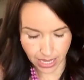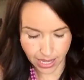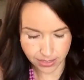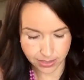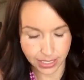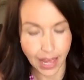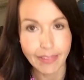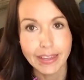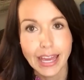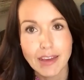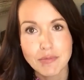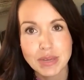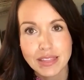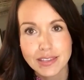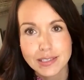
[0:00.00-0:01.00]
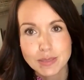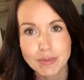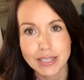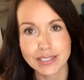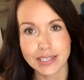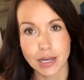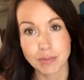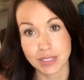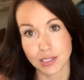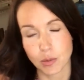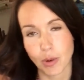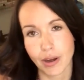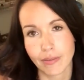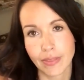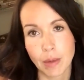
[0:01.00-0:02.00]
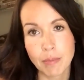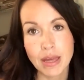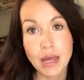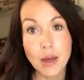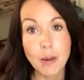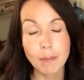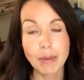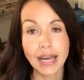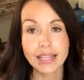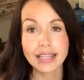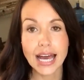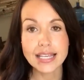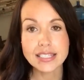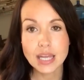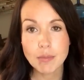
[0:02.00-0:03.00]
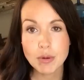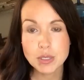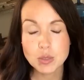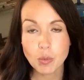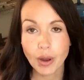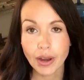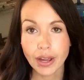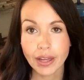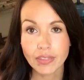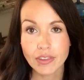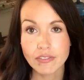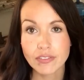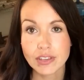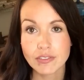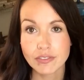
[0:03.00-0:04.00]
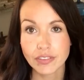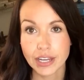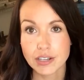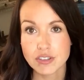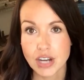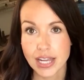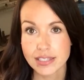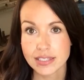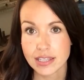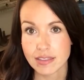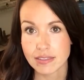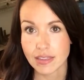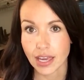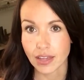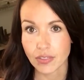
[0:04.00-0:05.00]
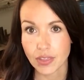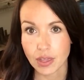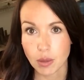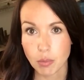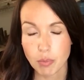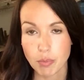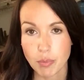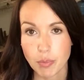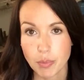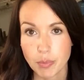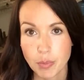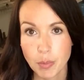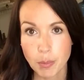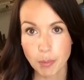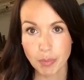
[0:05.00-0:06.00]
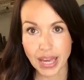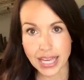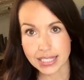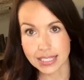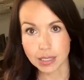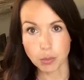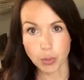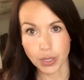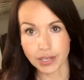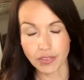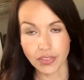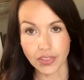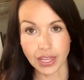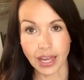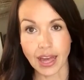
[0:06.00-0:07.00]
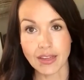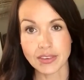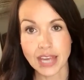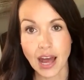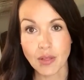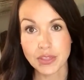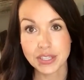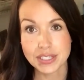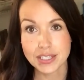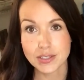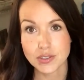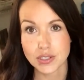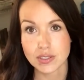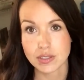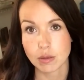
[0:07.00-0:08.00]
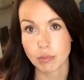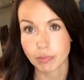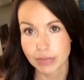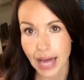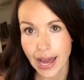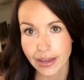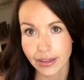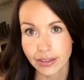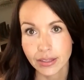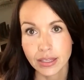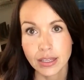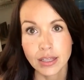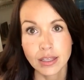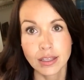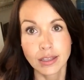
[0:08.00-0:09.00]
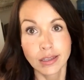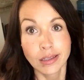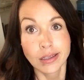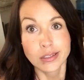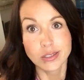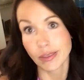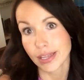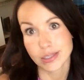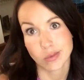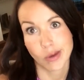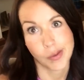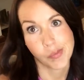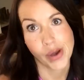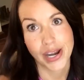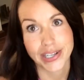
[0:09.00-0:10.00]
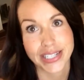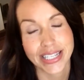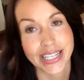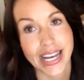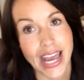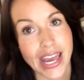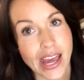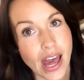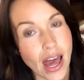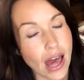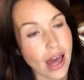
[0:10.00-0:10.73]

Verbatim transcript: Yes, Kelly gave me these beads and I'm still wearing them. But last time I was wearing the fit and flare dress in like the paisley print thing, and now this is just the black. So that's what I'm wearing today.